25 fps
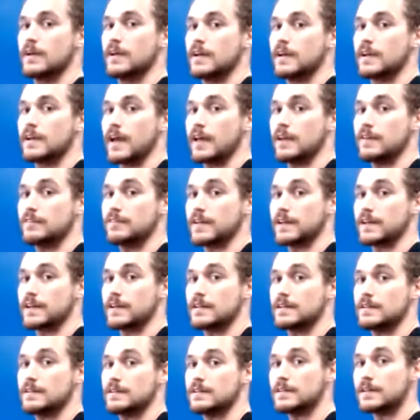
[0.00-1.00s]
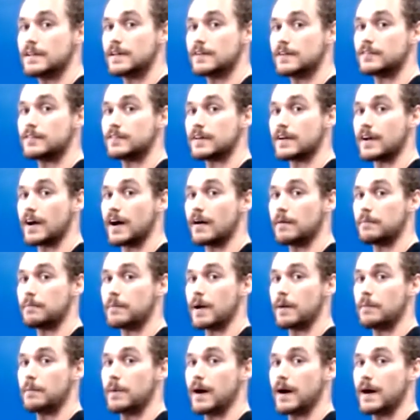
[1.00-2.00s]
kind of like lifting up
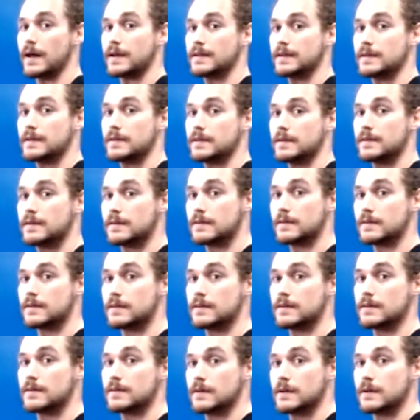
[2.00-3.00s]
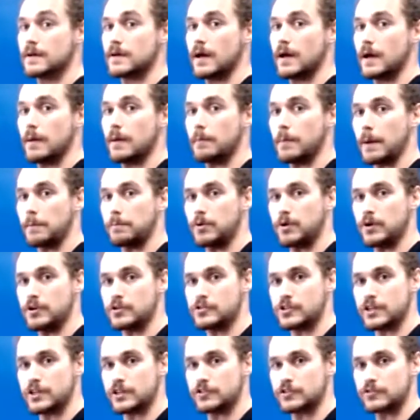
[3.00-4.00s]
my body by
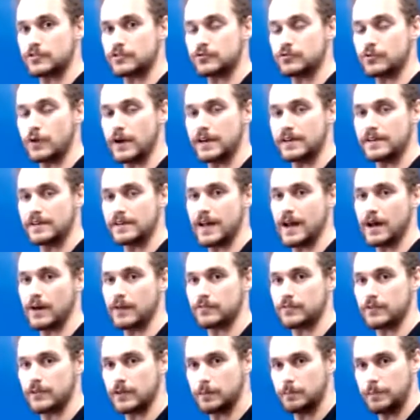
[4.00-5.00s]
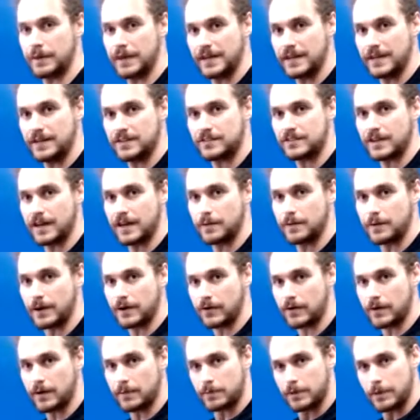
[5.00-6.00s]
pushing straight down to the pinky side of my
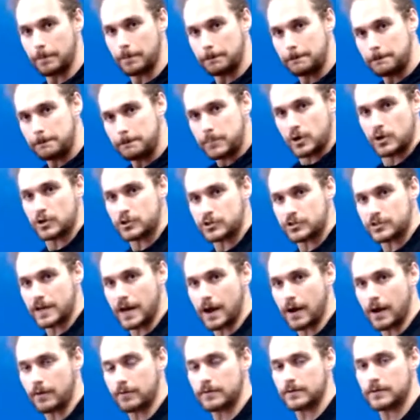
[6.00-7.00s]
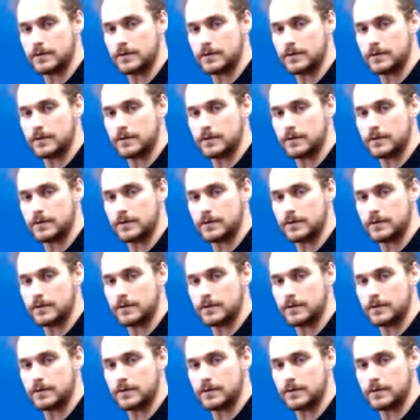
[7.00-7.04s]
grip. Push down.